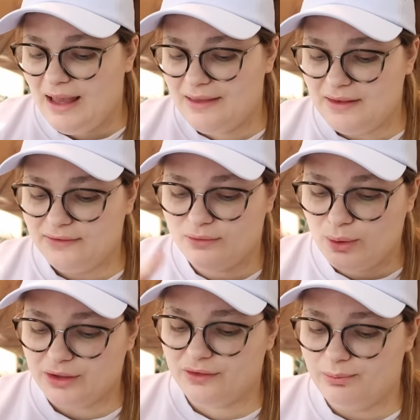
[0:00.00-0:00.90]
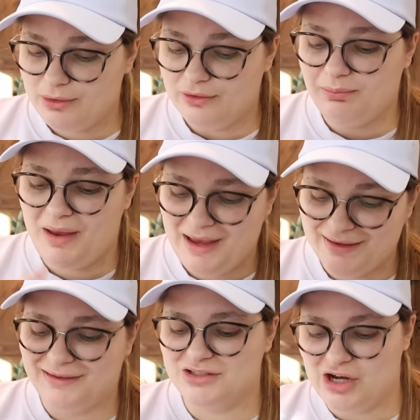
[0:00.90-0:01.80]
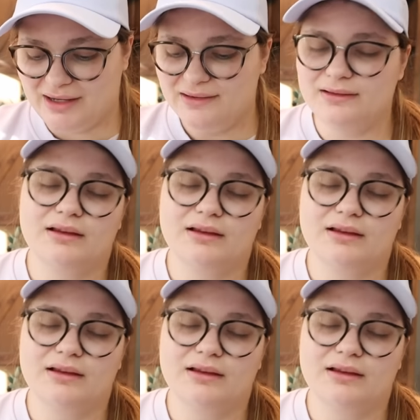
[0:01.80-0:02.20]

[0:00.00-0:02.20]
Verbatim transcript: and then sweaters, boots, pants, jackets,